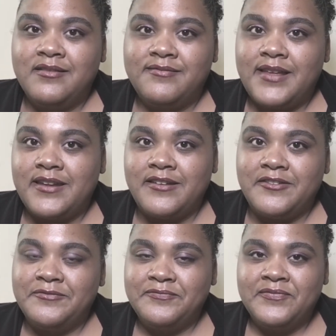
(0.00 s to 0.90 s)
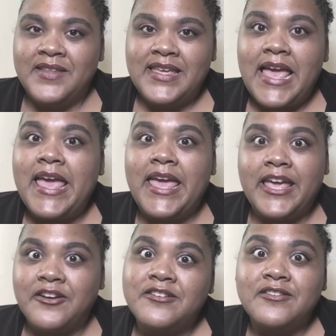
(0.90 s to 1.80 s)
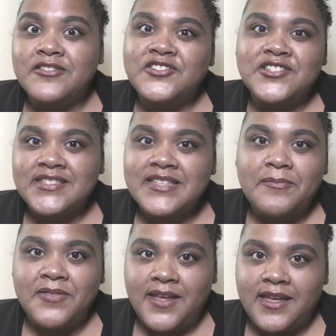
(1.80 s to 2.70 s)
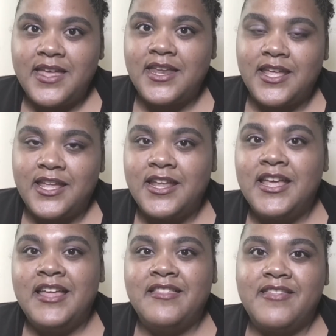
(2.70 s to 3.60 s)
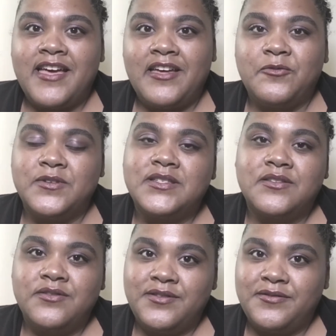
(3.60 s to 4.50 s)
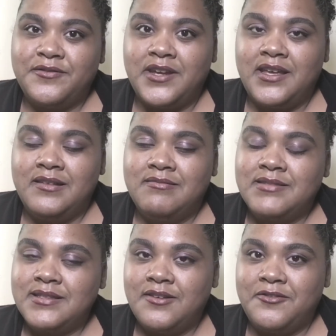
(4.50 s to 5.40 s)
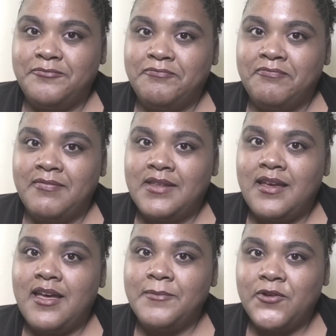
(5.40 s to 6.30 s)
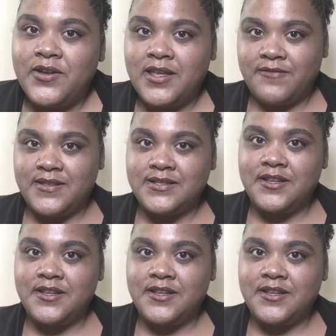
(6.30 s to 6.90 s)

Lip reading: don't know, cake or just something in it that was gluten-free. So I'm going to give this a